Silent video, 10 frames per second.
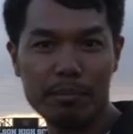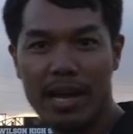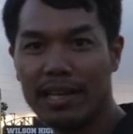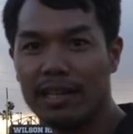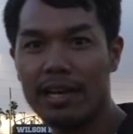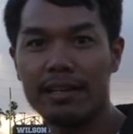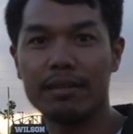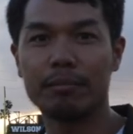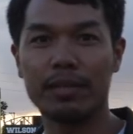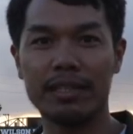the
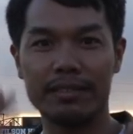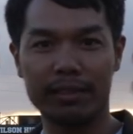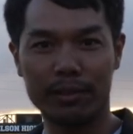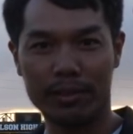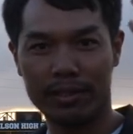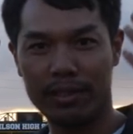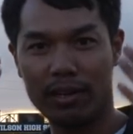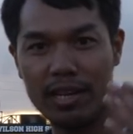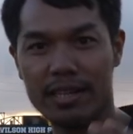backlighting. Please ignore the dark